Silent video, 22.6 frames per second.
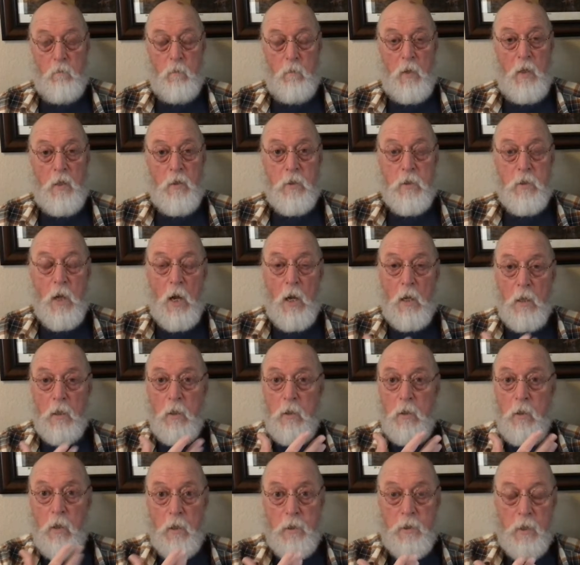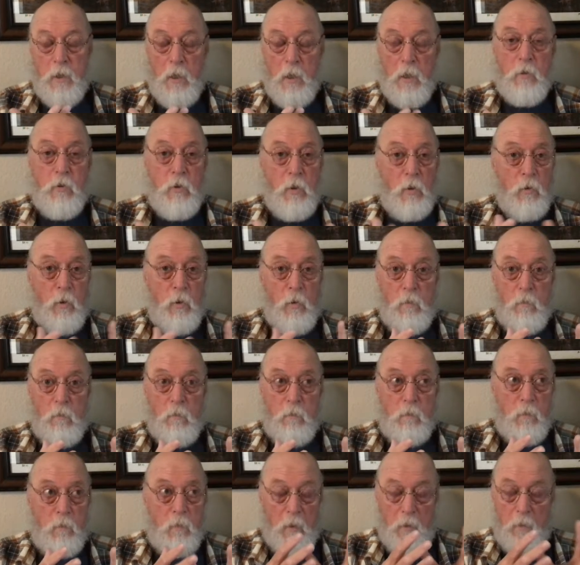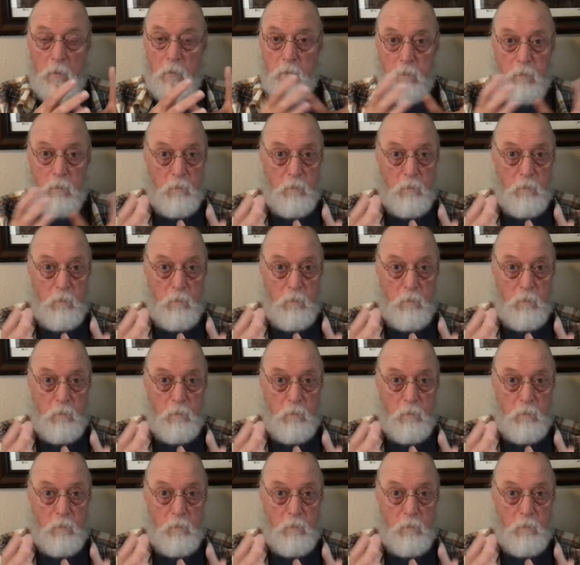It's not an authentic. So the